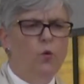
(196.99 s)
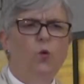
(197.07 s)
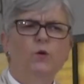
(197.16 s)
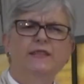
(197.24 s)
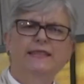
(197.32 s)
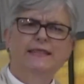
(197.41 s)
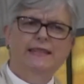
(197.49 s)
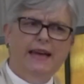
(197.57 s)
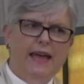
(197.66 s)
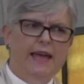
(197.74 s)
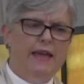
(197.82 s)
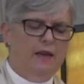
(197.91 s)
or
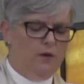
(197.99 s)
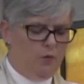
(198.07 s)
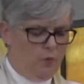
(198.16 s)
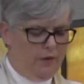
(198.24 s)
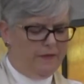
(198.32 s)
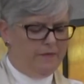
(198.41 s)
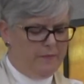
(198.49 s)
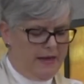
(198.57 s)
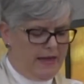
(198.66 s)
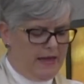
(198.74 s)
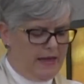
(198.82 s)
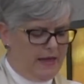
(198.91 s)
stay with
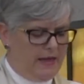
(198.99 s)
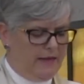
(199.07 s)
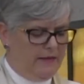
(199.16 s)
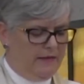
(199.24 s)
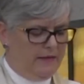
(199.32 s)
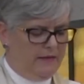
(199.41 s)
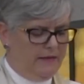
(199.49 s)
me.